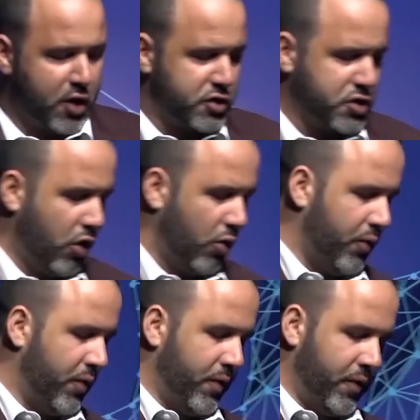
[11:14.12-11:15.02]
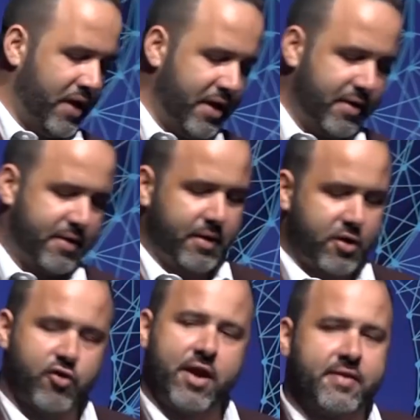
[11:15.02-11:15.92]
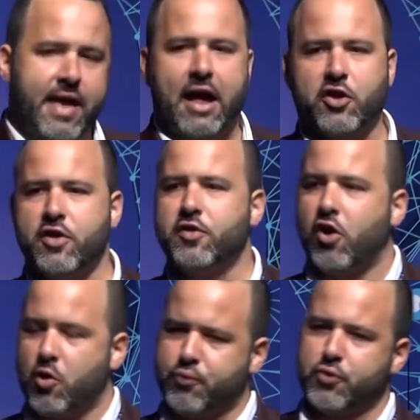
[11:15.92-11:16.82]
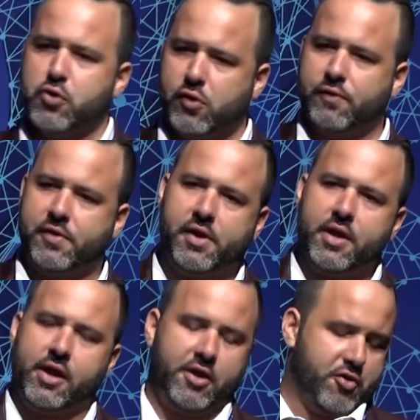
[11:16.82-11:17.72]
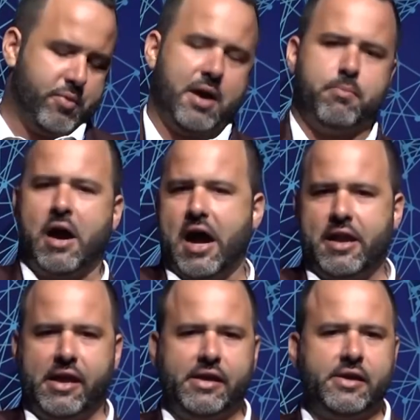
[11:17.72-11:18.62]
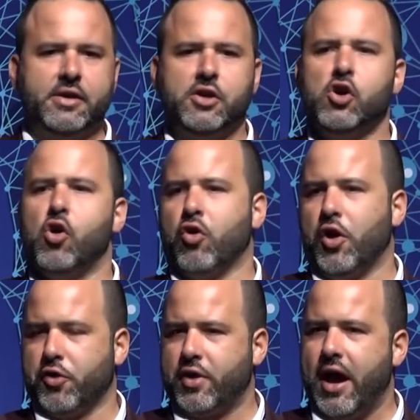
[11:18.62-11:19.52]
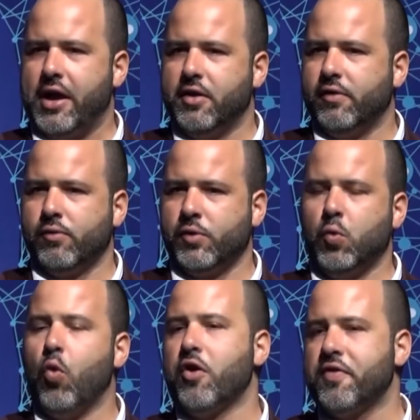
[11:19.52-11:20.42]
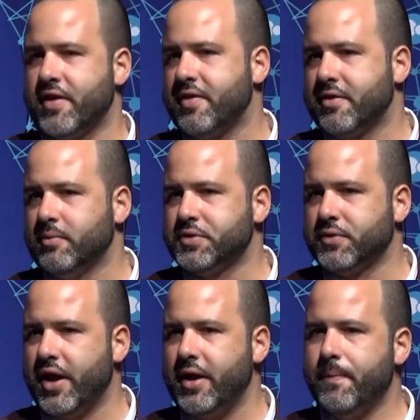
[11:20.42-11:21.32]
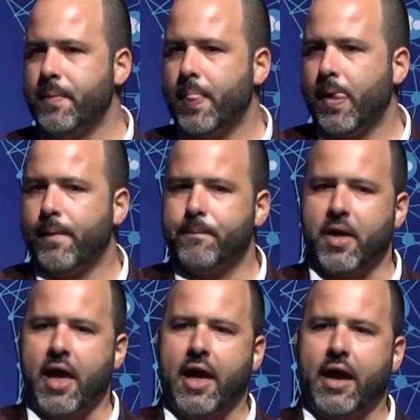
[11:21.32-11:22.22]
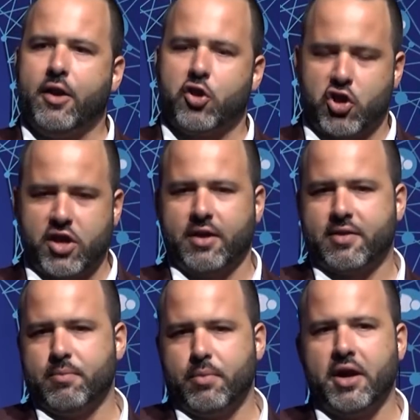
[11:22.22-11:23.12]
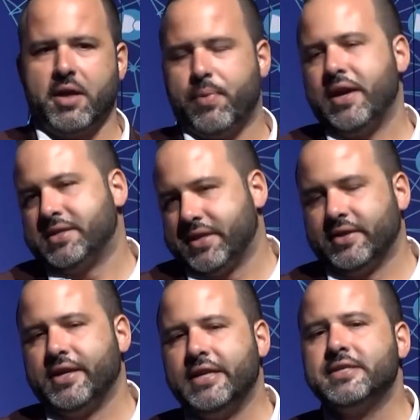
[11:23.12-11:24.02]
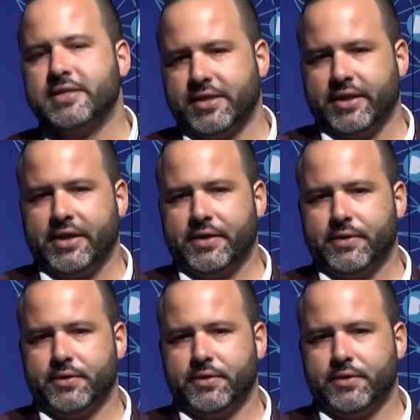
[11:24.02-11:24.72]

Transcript: So these transactions are approved either by mining or other kind of reward systems, right? And she gets the money basically instantly.